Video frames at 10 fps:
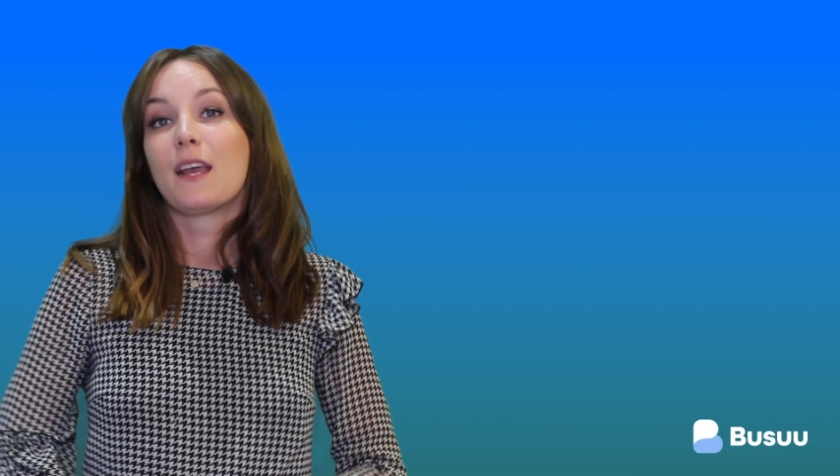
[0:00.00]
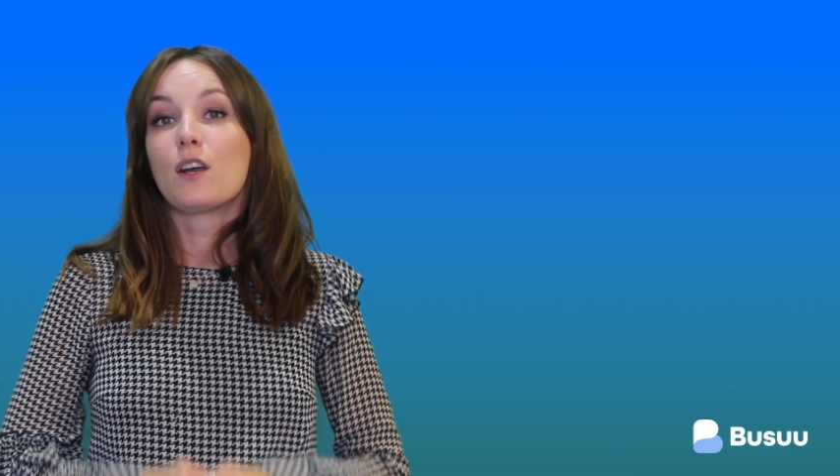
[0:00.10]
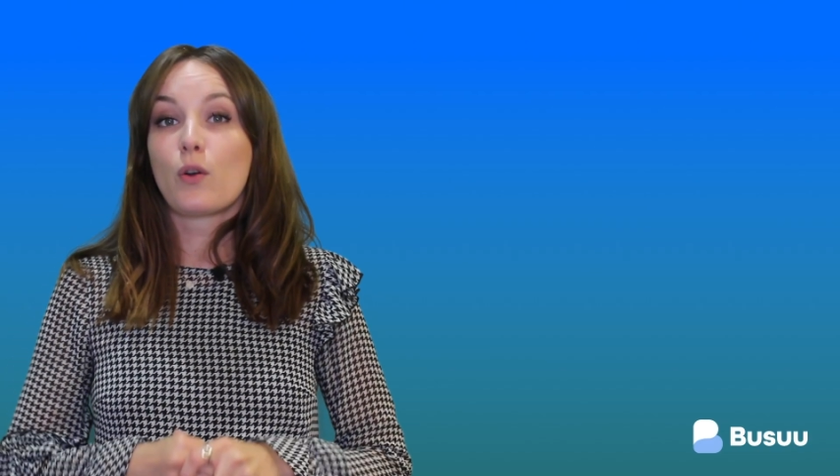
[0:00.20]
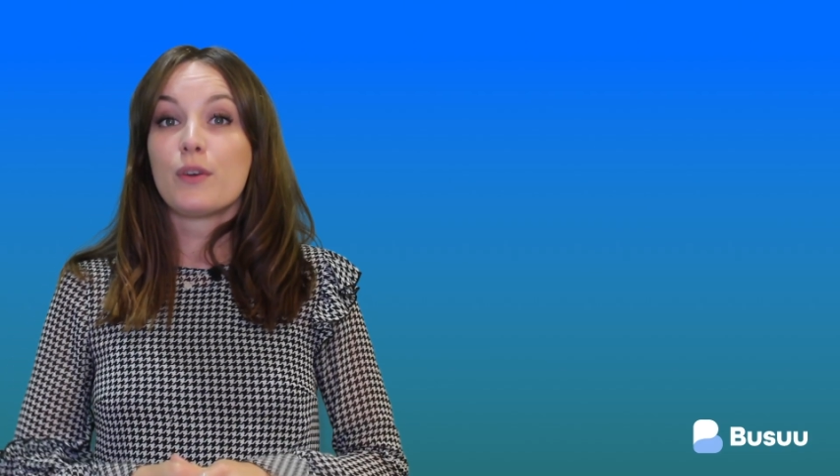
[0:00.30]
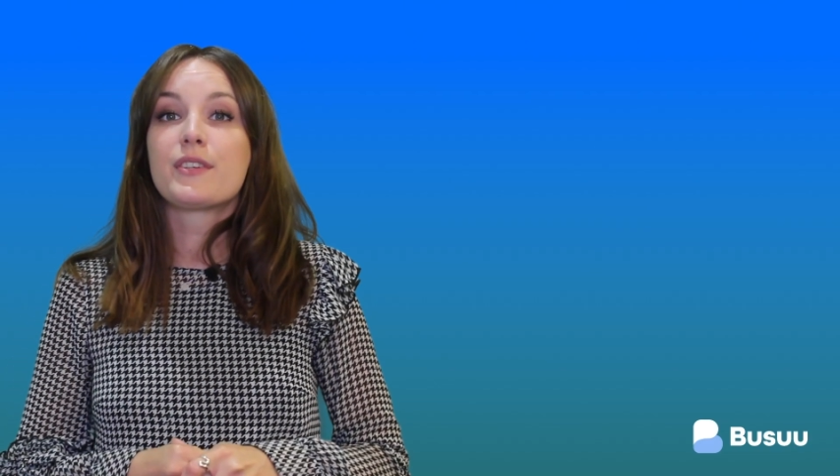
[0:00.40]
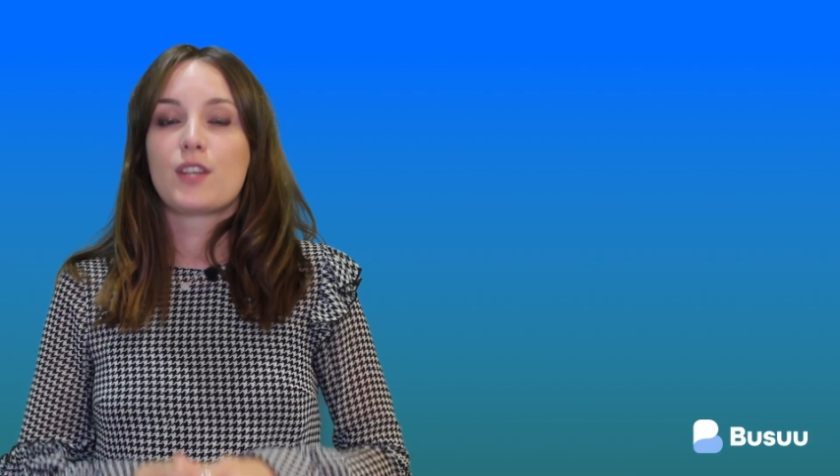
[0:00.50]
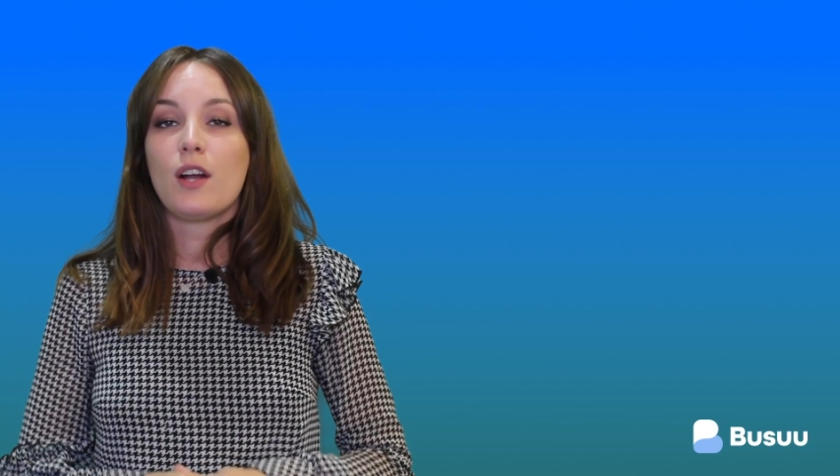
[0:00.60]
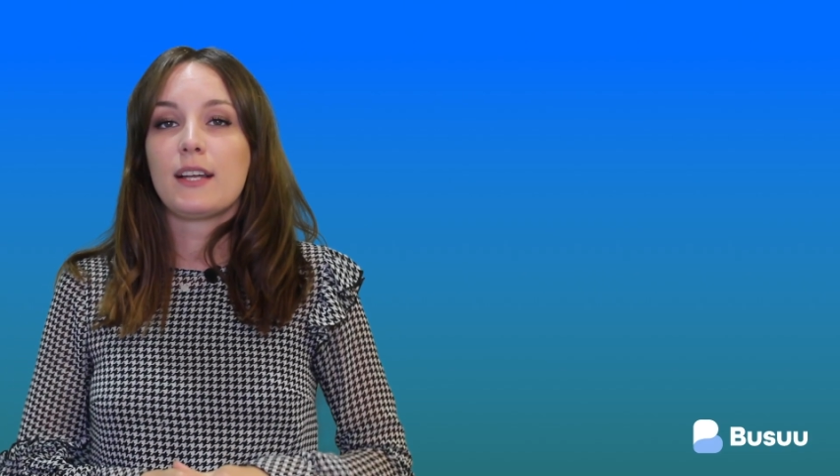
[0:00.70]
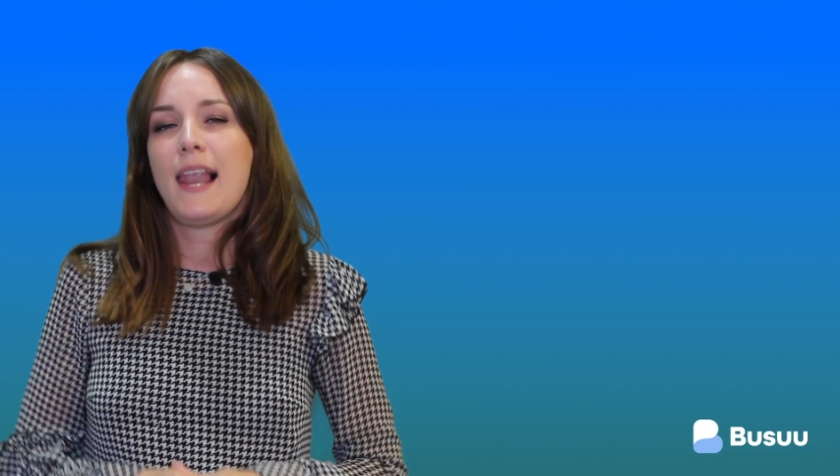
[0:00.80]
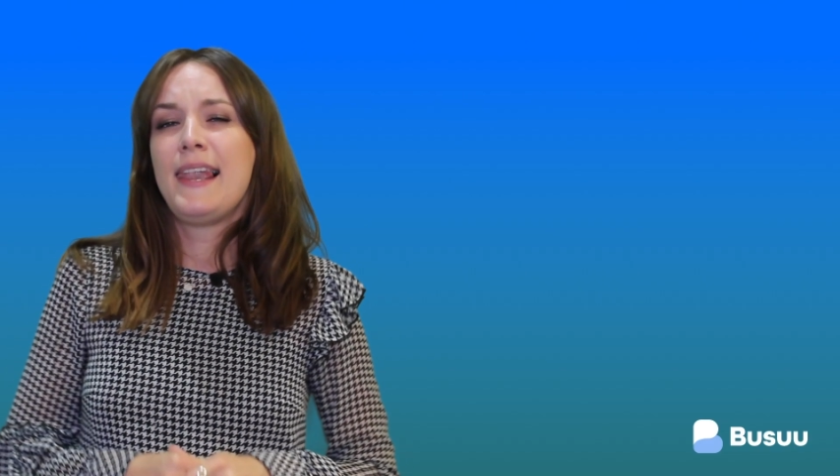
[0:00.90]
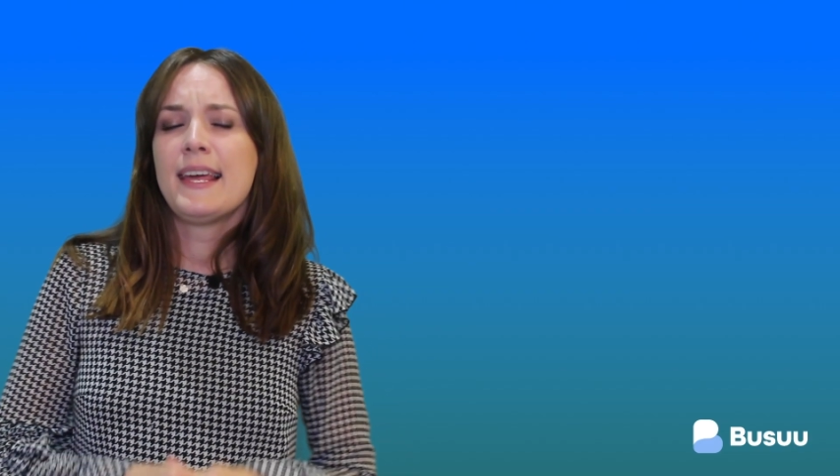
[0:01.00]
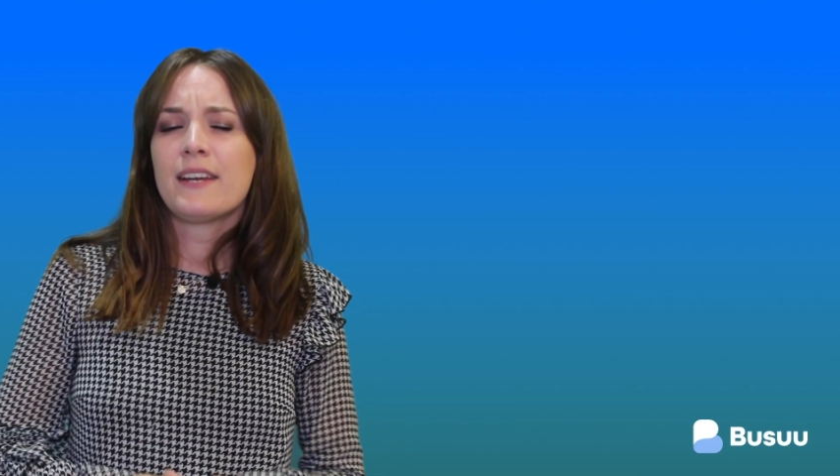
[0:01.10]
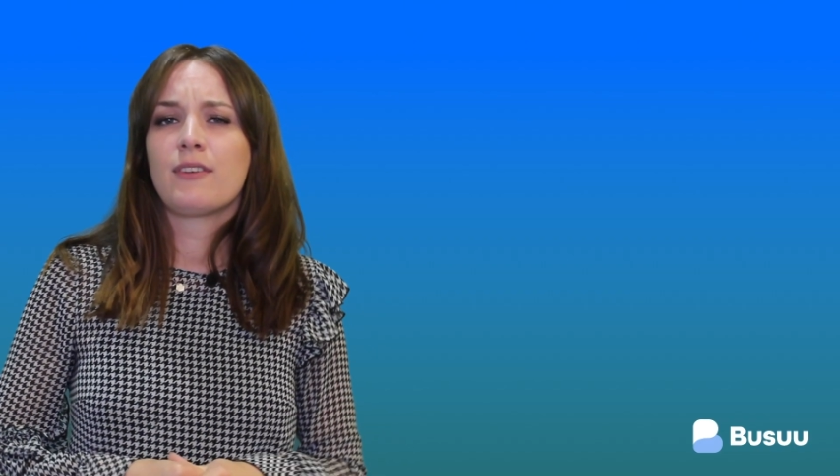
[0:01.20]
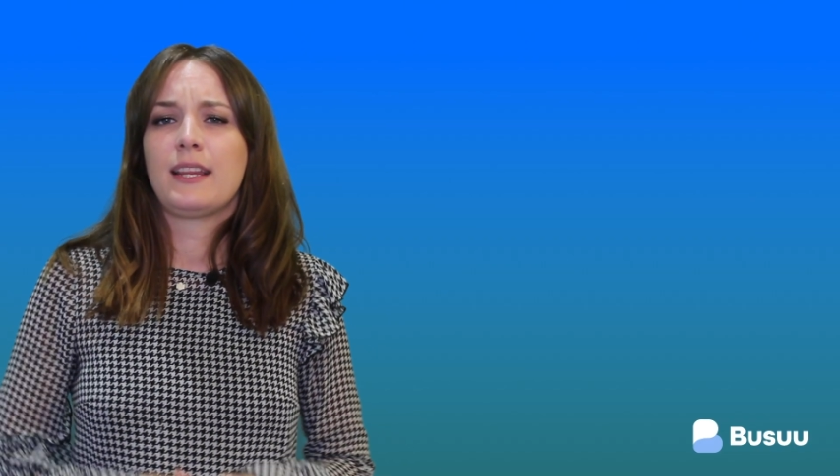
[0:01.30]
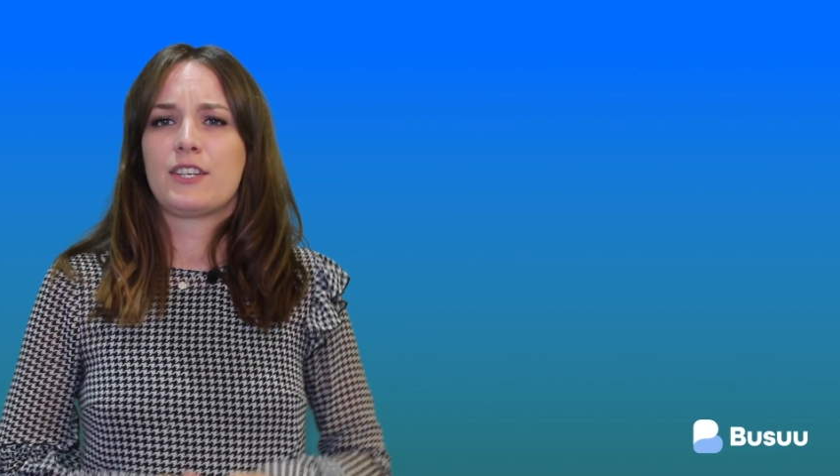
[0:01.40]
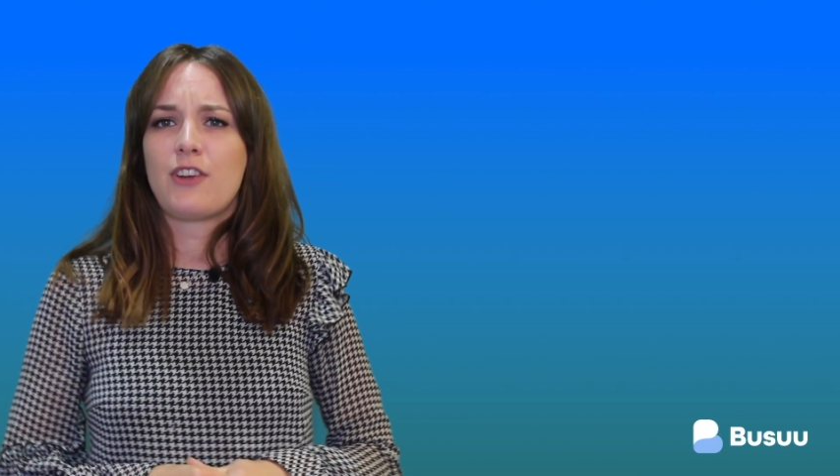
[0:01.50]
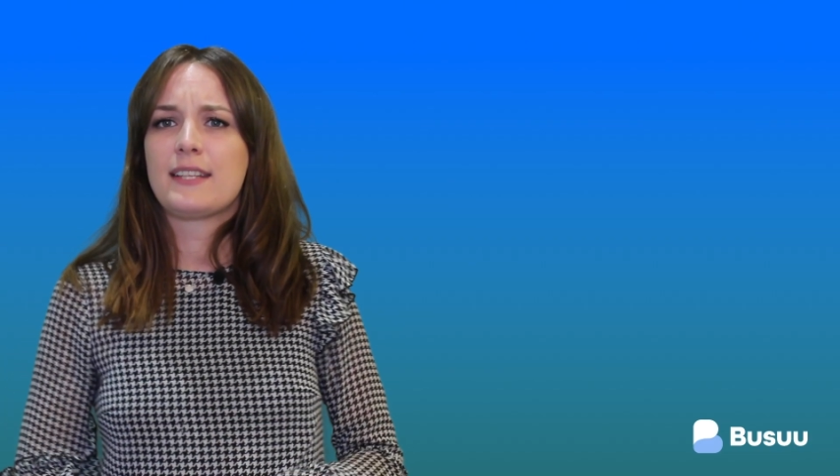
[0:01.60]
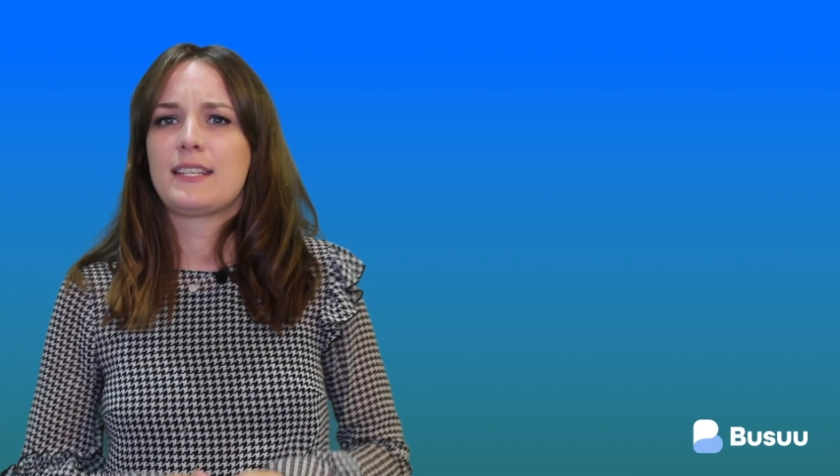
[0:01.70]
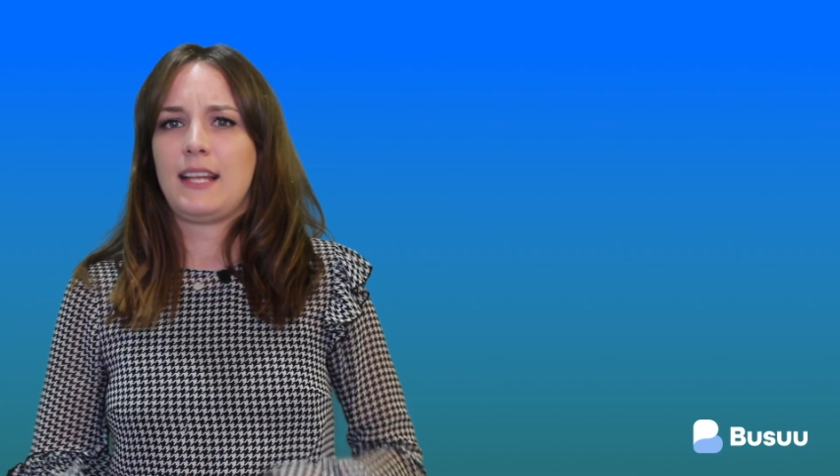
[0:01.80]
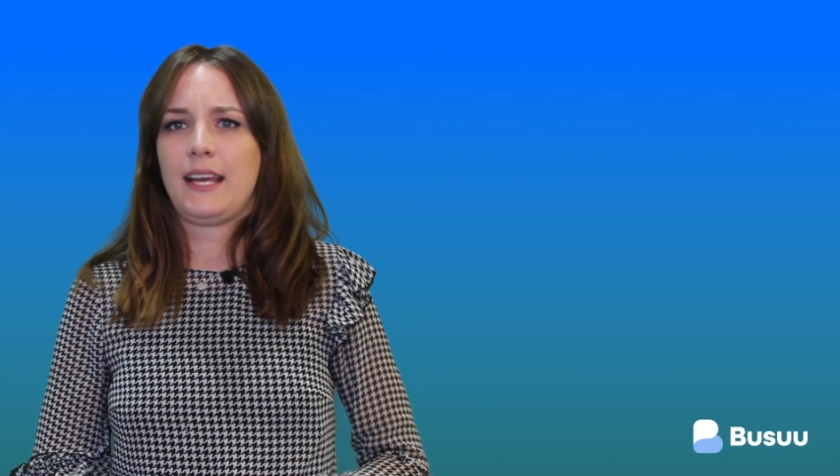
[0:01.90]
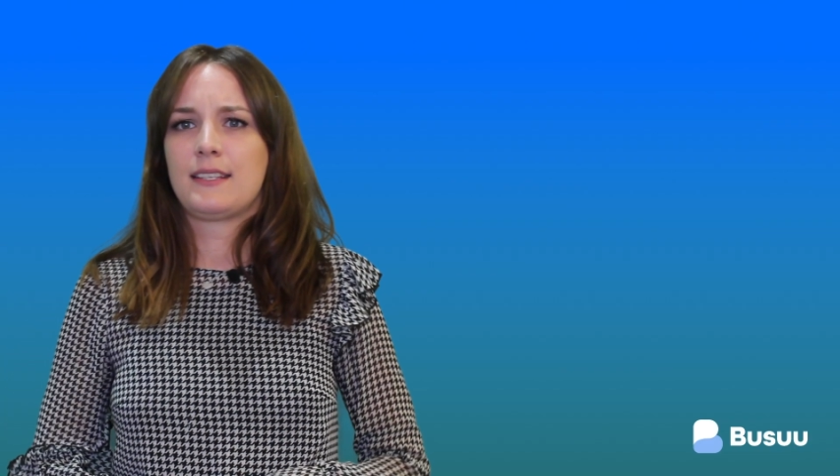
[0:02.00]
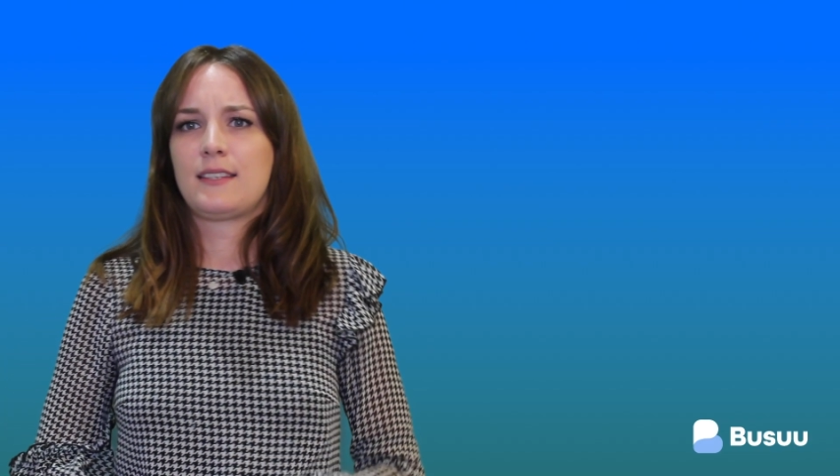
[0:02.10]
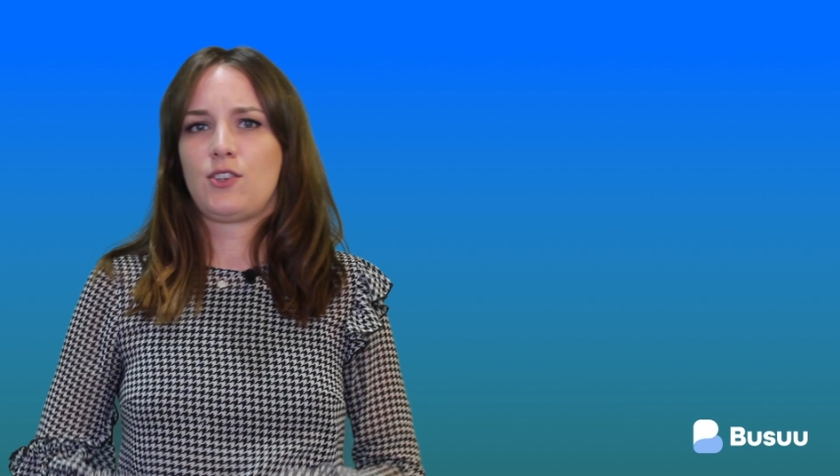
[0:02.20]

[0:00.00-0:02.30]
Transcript: Grüß Gott literally translates